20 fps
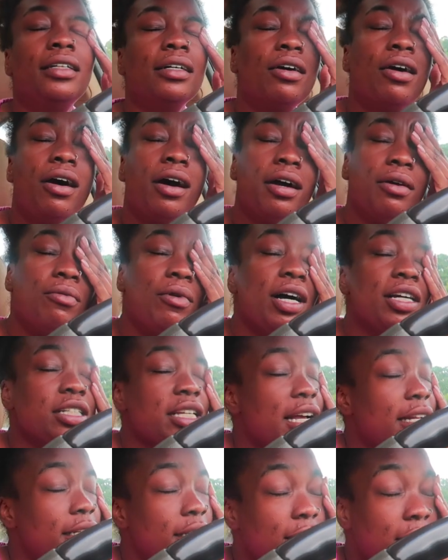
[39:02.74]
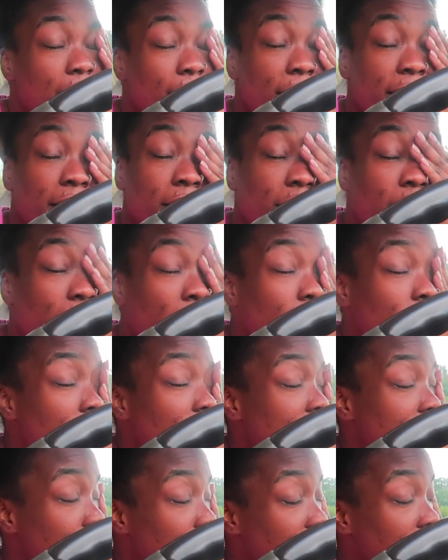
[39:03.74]
The car wash, I just stopped by the car
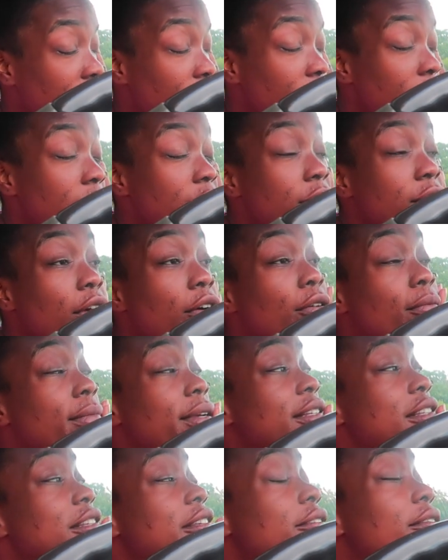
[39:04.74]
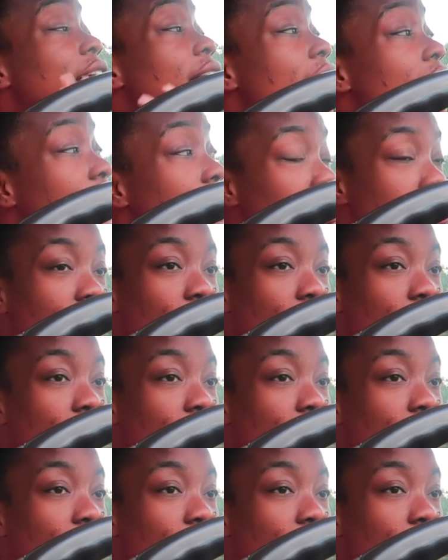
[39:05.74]
wash, but it was so busy, you guys.